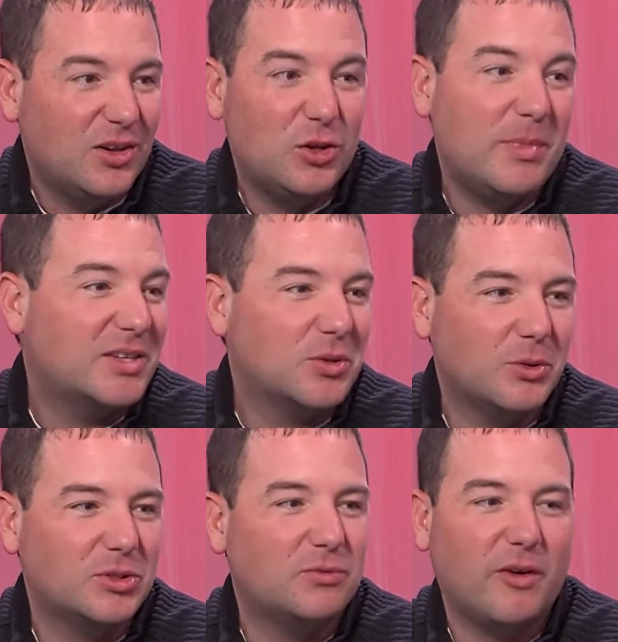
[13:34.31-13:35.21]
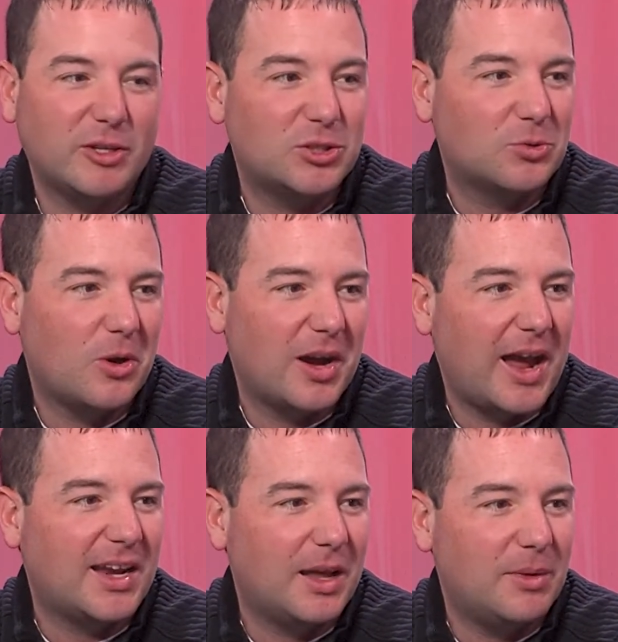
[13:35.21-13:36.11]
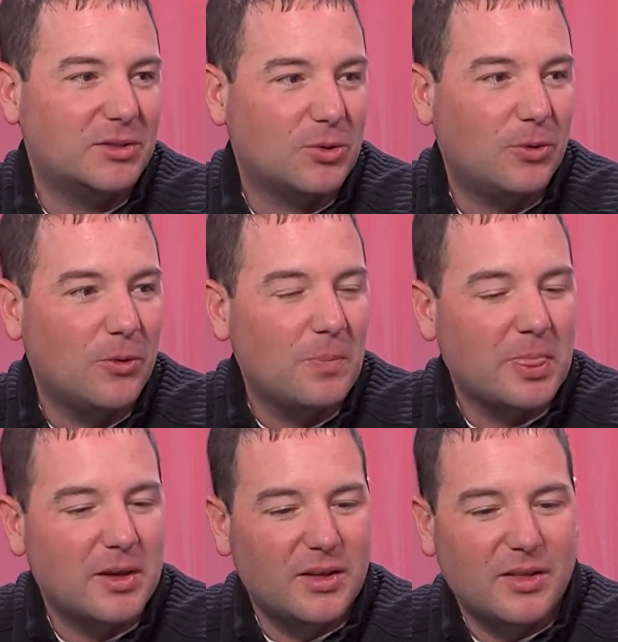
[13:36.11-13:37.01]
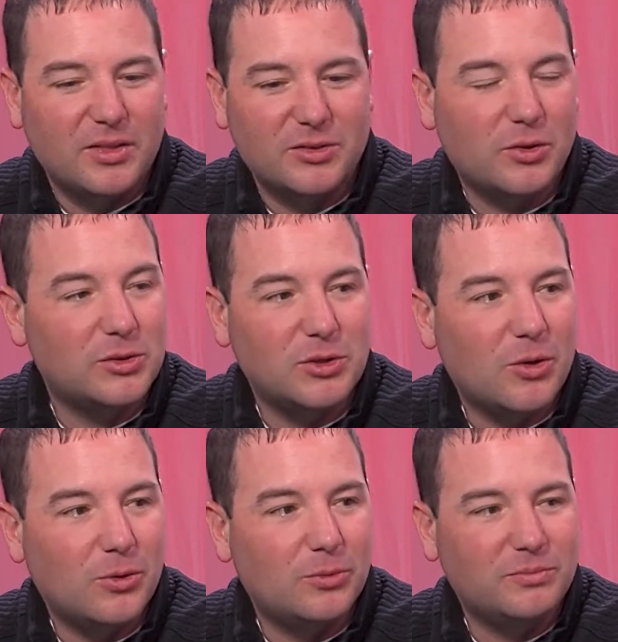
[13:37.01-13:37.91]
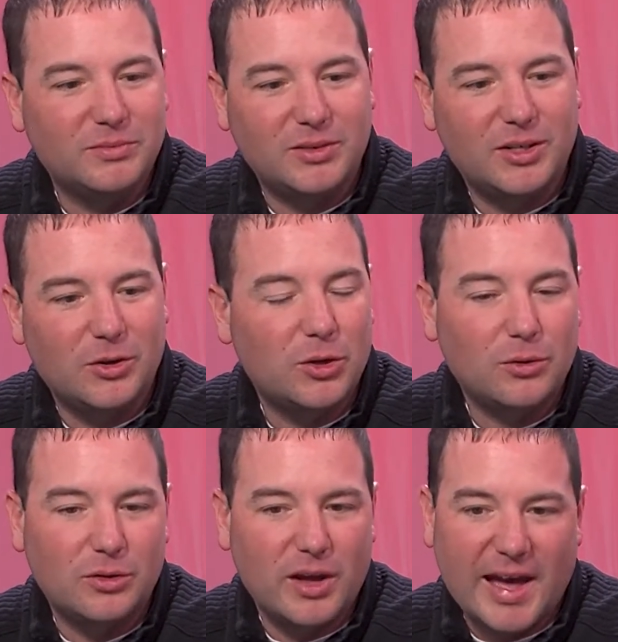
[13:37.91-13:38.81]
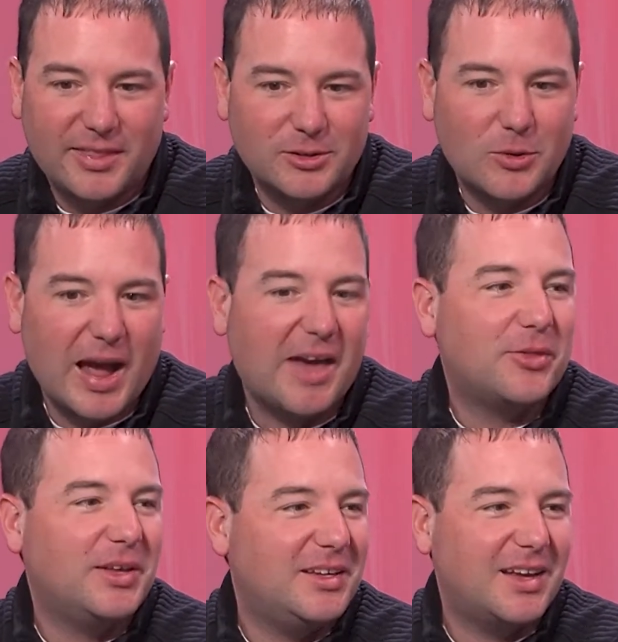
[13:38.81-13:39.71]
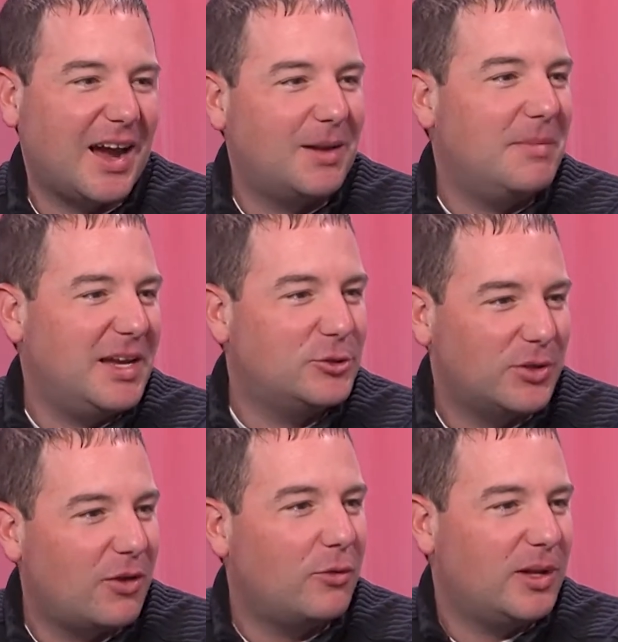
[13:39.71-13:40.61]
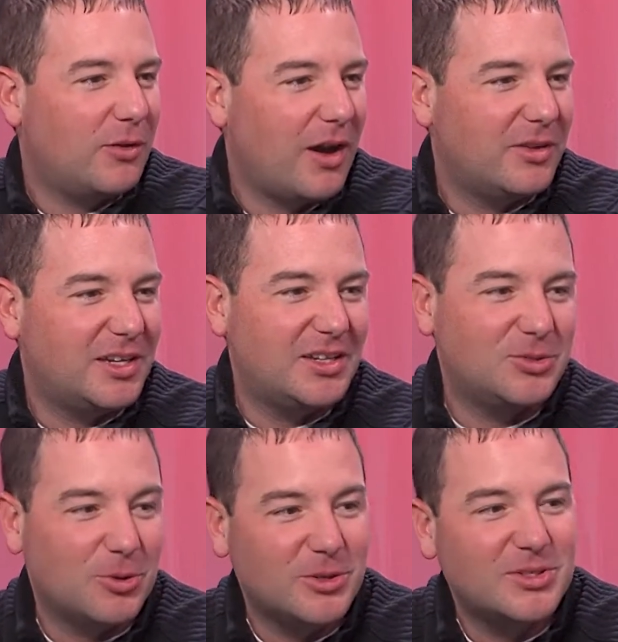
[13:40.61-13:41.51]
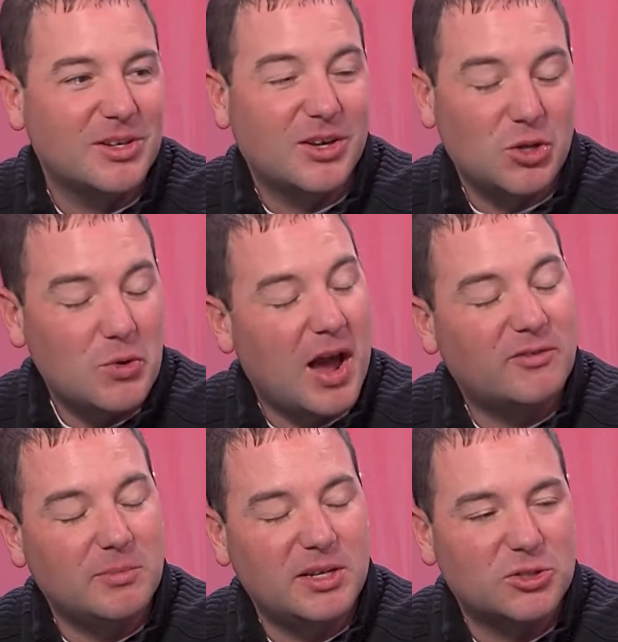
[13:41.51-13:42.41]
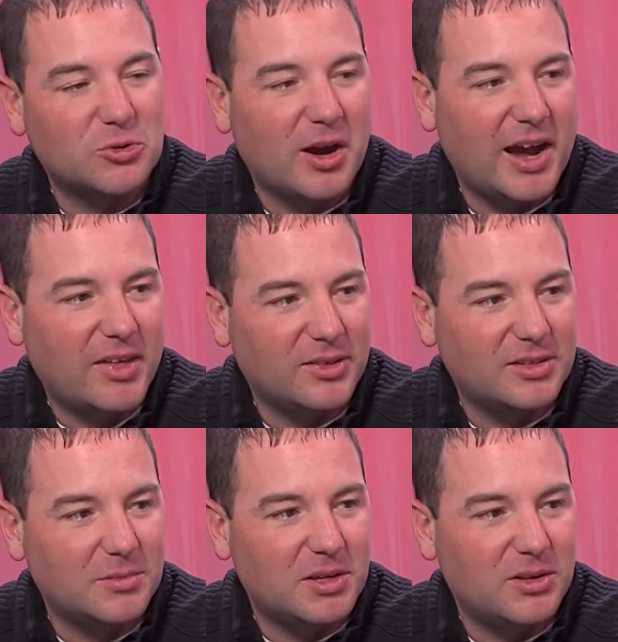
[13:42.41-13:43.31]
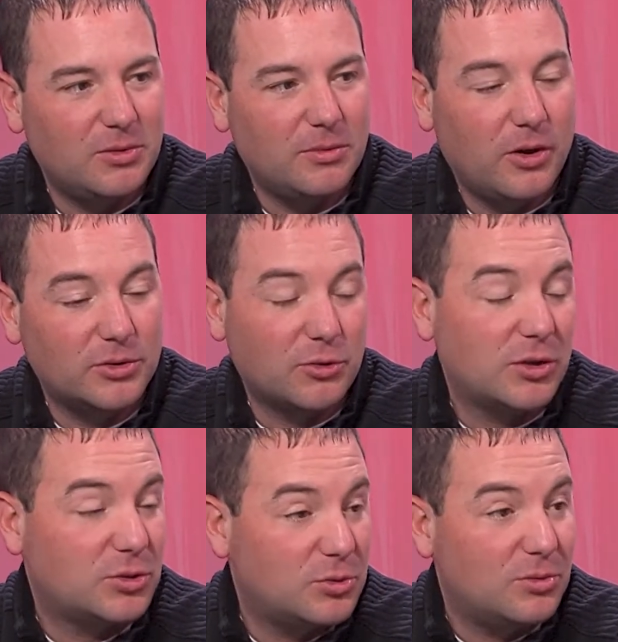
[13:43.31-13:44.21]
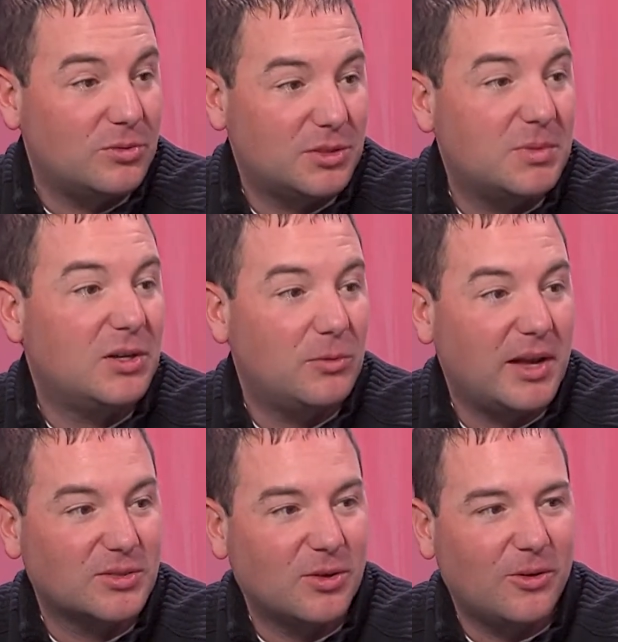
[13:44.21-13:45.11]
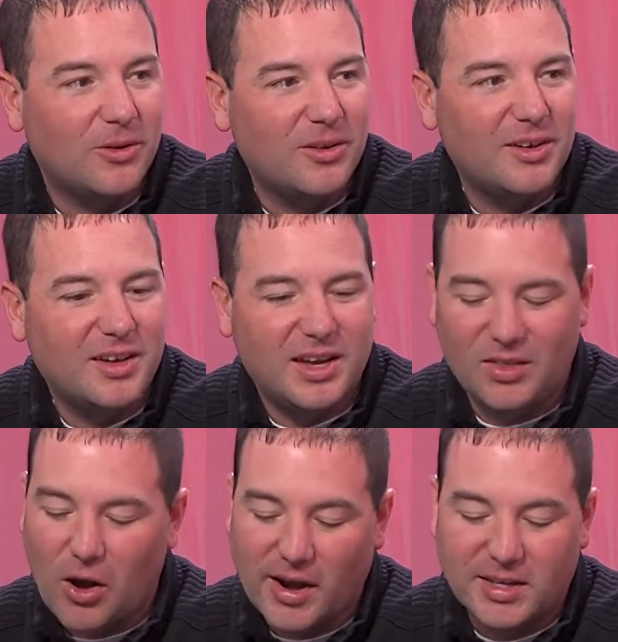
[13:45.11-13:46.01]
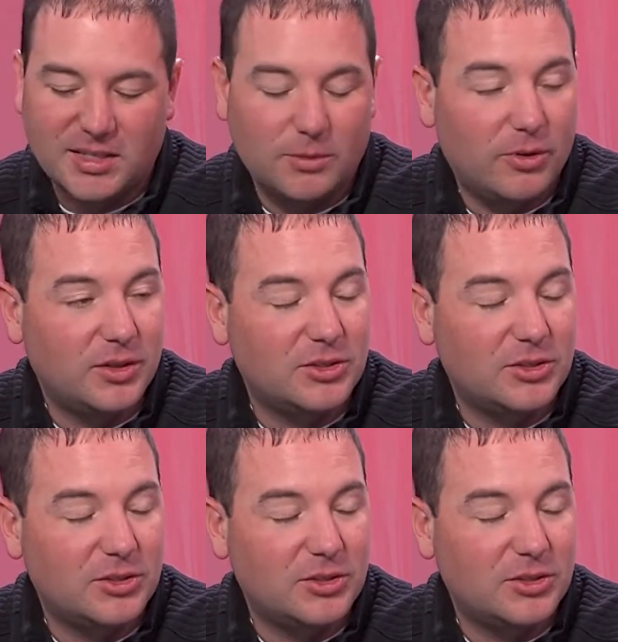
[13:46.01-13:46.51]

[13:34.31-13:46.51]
UMass Lowell is a very strong academic school. Yeah, it is. So there's no, you know, you there's no athlete kind of major that everybody gravitates towards. You have to be a strong athlete to be at U, or a strong student to be at UMass Lowell, and the hockey team really.